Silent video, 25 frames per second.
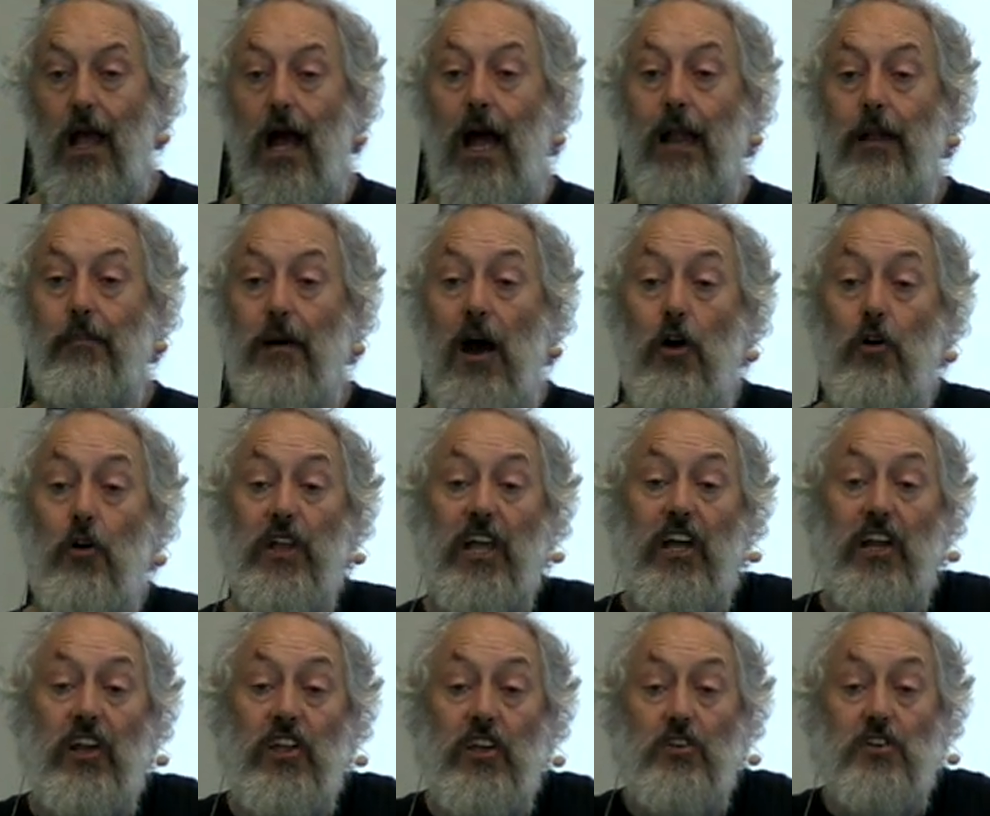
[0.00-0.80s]
And I'm
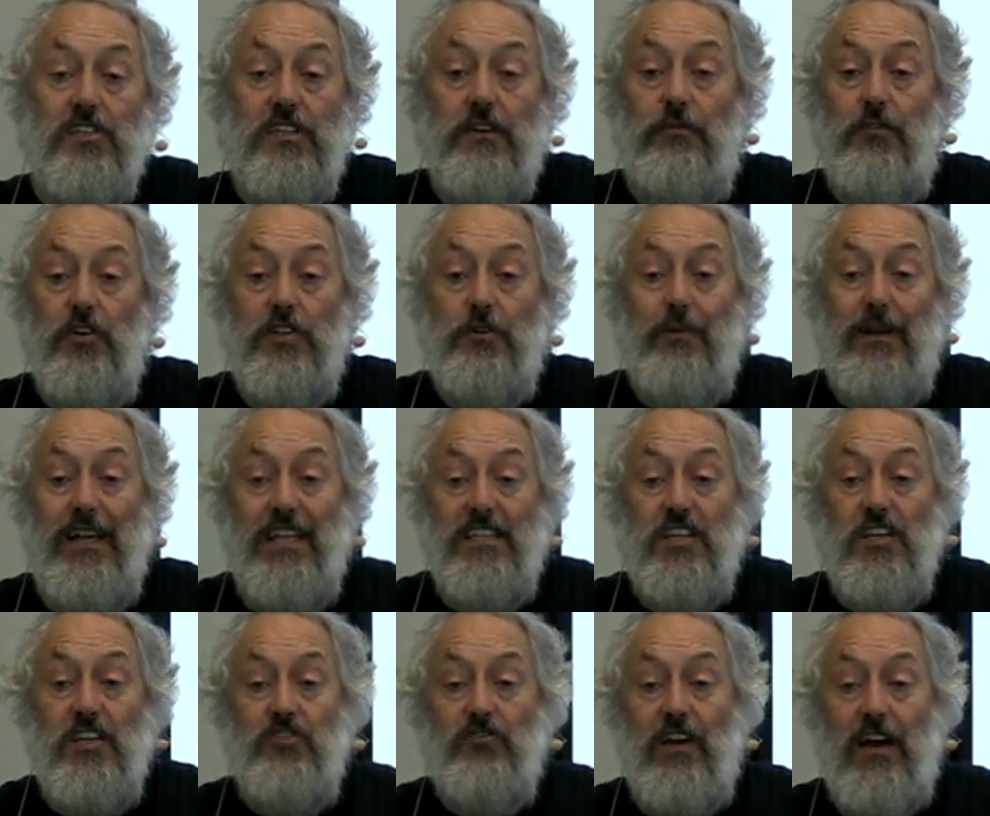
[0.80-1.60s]
only going to use the footer when
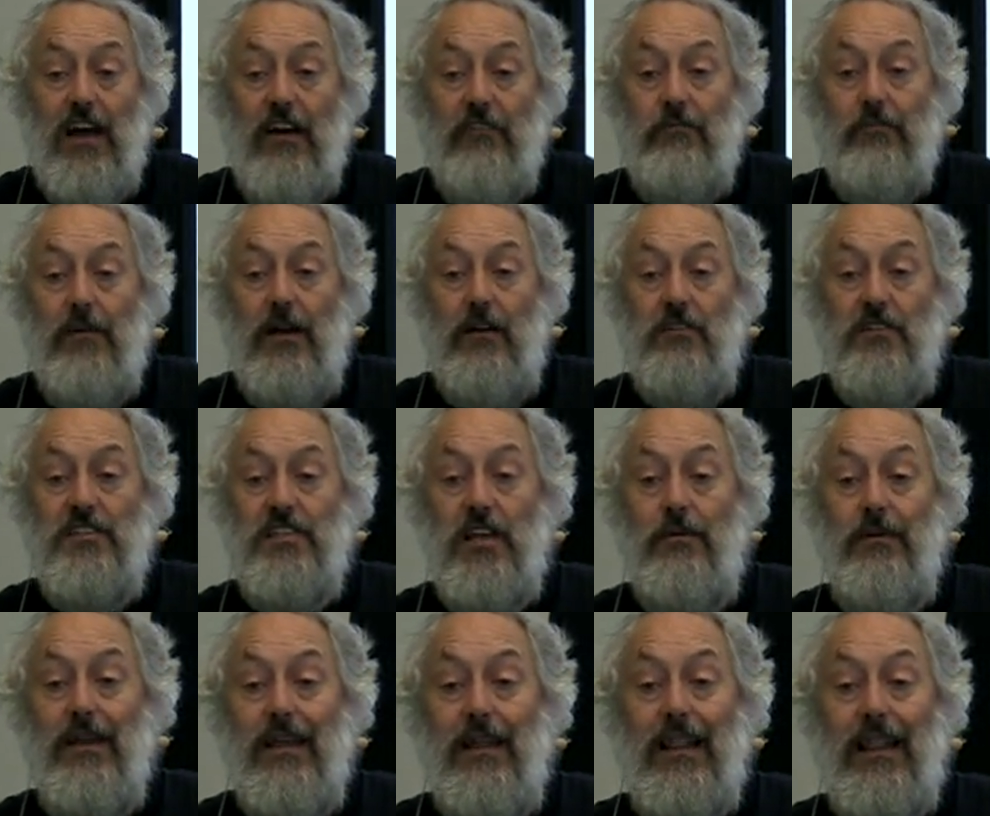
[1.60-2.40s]
it's in draft mode,
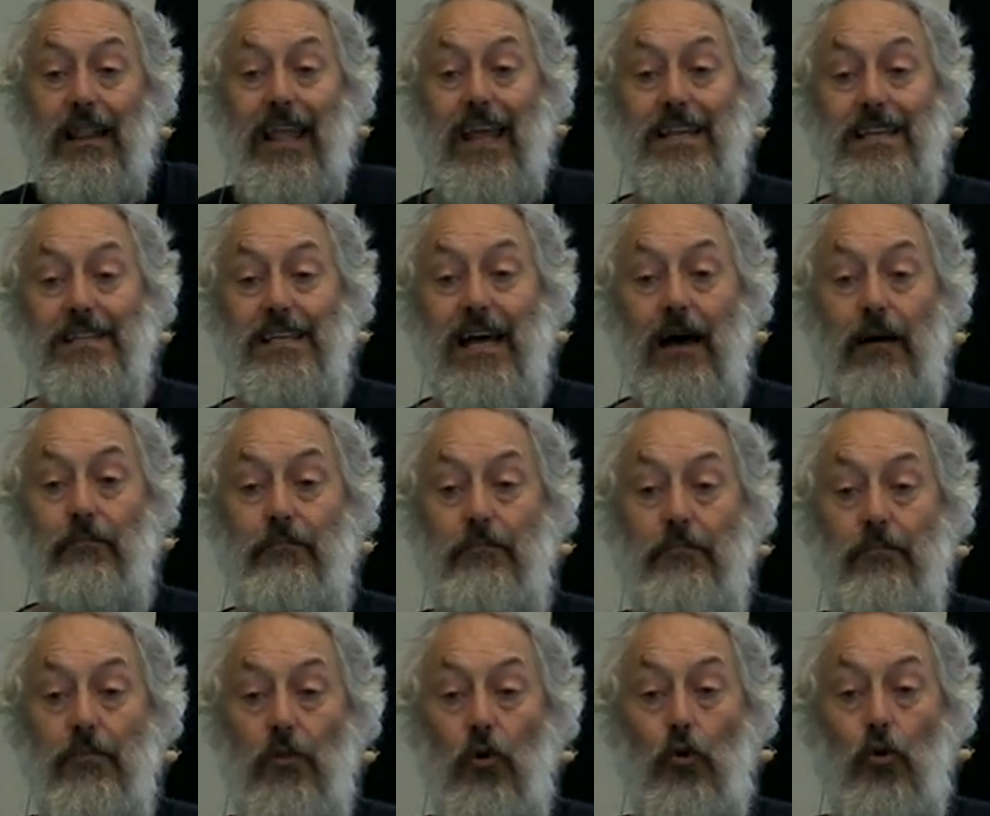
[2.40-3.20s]
so it'll end
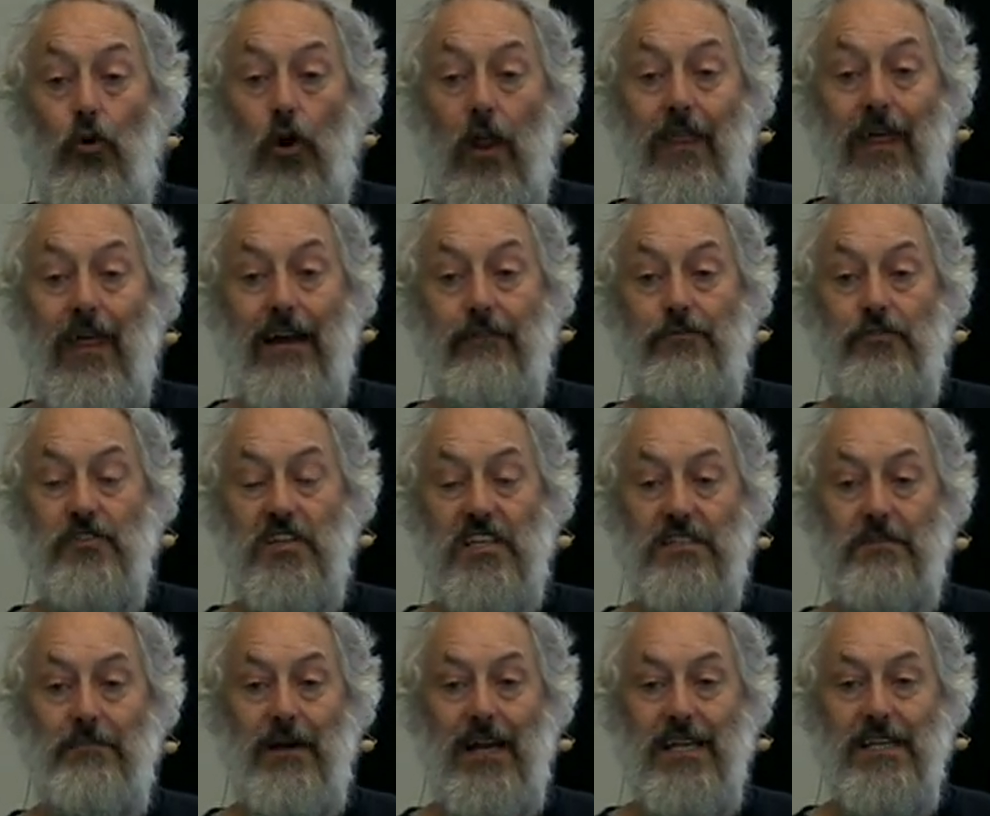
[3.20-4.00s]
up all of that
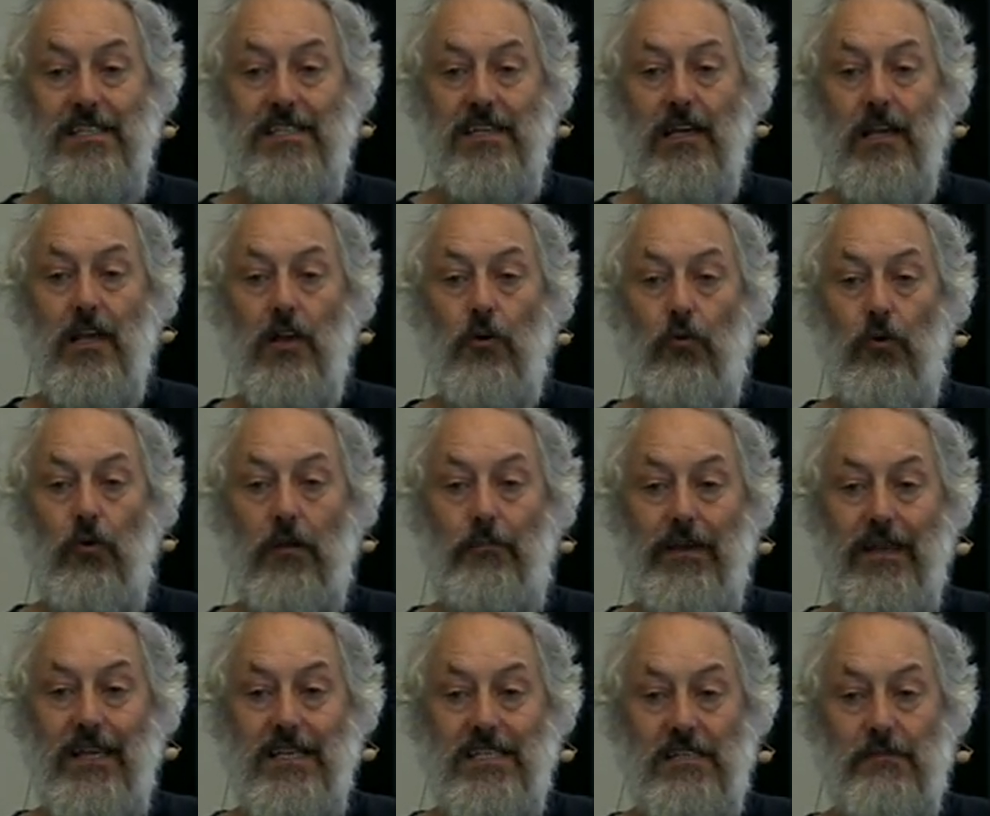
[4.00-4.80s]
footer space
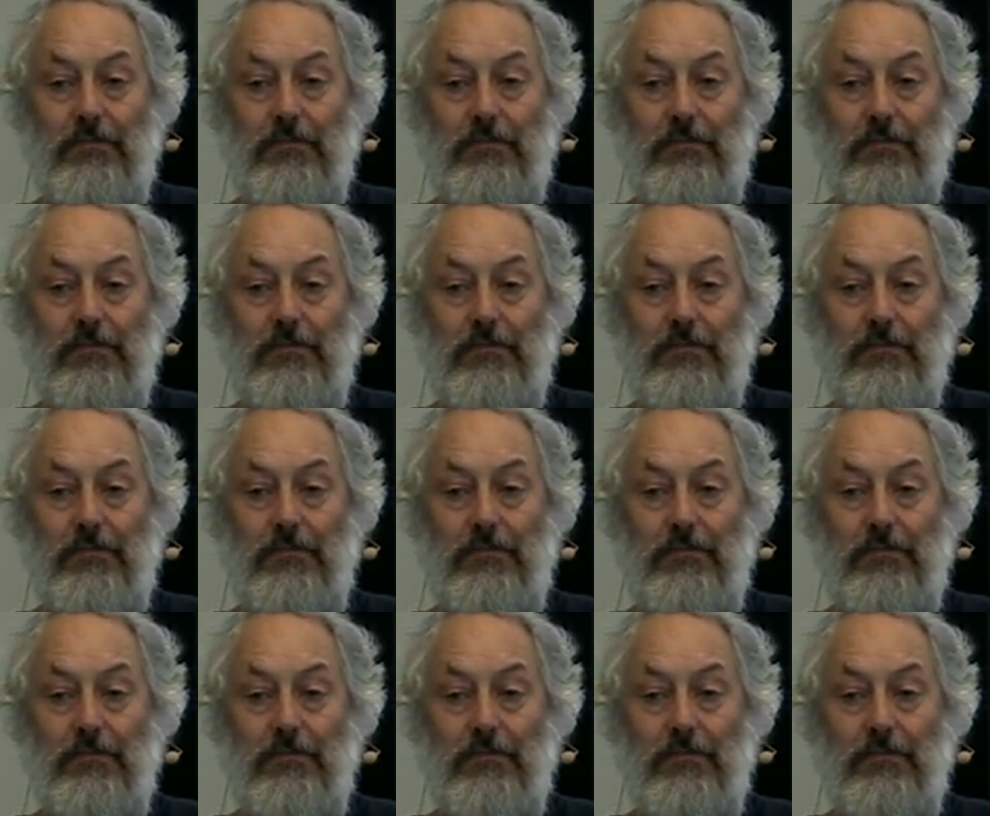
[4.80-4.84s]
will be